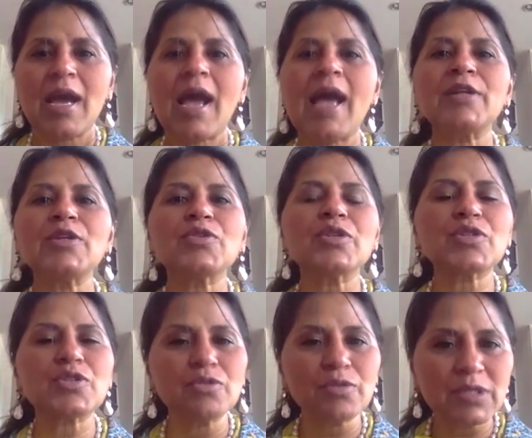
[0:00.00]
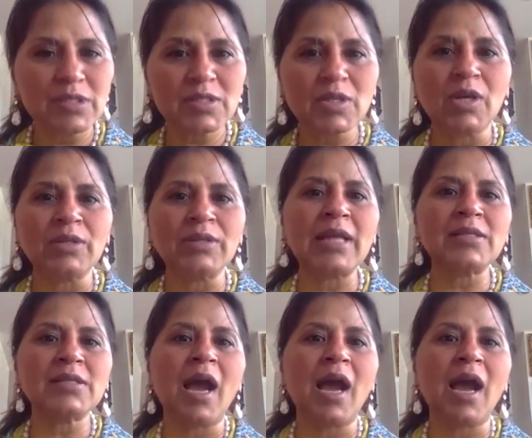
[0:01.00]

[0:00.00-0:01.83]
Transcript: and to the students that